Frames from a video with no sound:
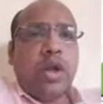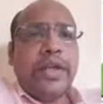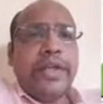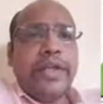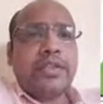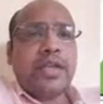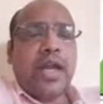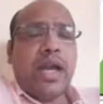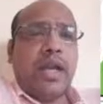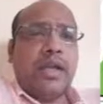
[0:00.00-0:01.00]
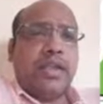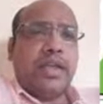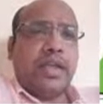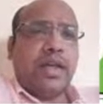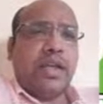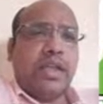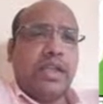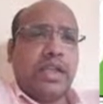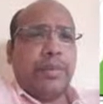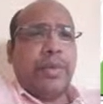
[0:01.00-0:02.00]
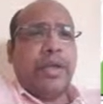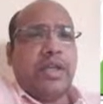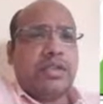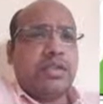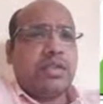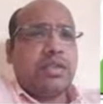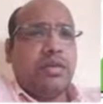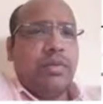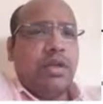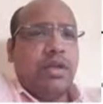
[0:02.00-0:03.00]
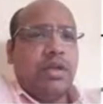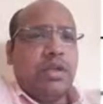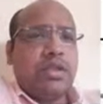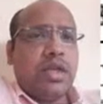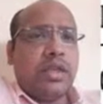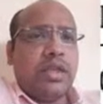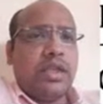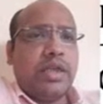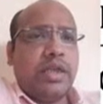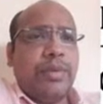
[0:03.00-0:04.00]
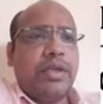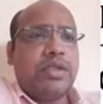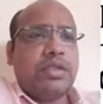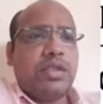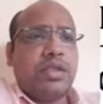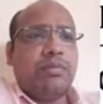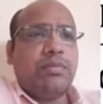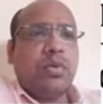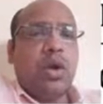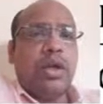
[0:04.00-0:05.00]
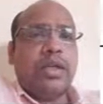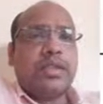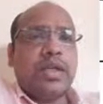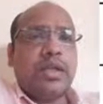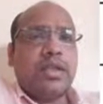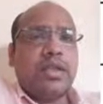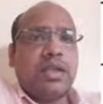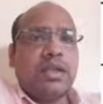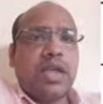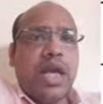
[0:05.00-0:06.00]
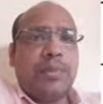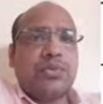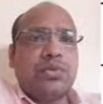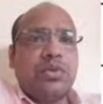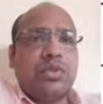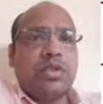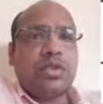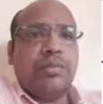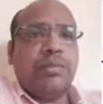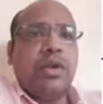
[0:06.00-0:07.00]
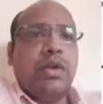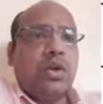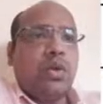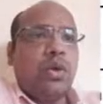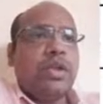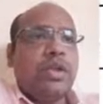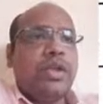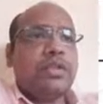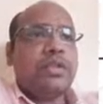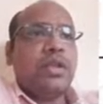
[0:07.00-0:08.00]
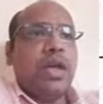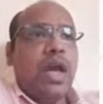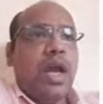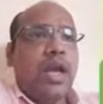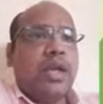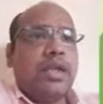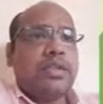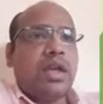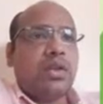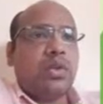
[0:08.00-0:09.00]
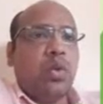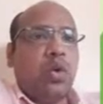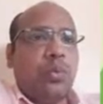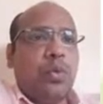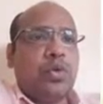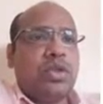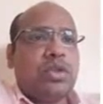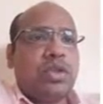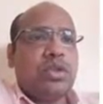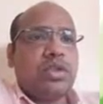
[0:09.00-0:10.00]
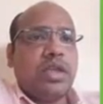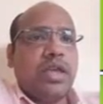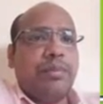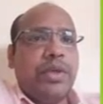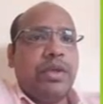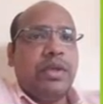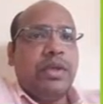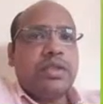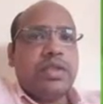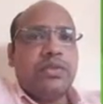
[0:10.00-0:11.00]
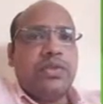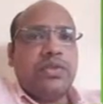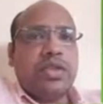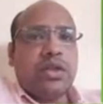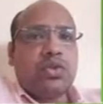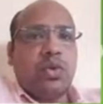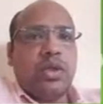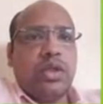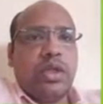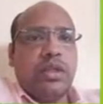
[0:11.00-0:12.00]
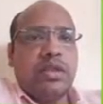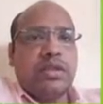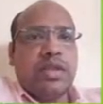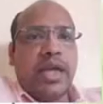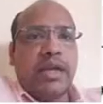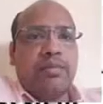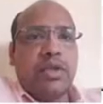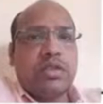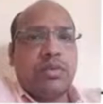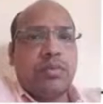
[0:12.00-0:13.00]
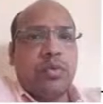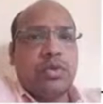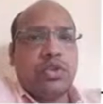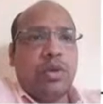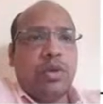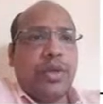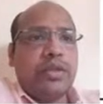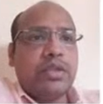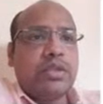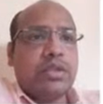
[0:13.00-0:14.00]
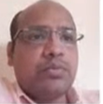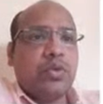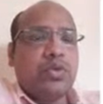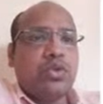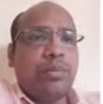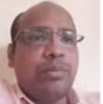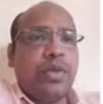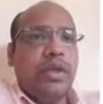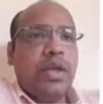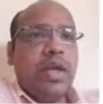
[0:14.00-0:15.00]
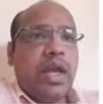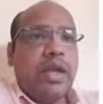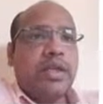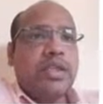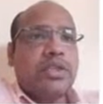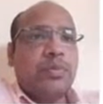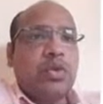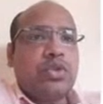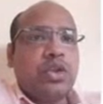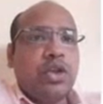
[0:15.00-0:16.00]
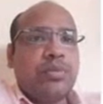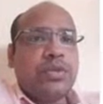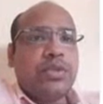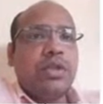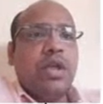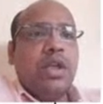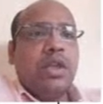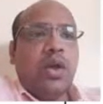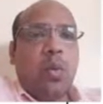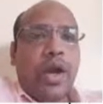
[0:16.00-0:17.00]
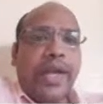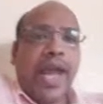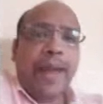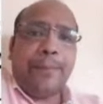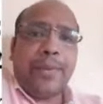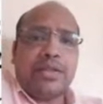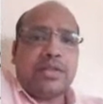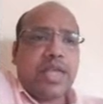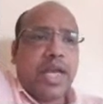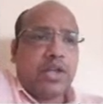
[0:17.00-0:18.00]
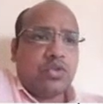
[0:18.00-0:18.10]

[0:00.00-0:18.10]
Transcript: coordinates and there are incremental system. These are the increment system coordinates and these are the absolute system coordinates, and these are the whole positions A, B, C which are shown in this diagram. This is the position of A, this is position of B, and this is position of C. Now what happens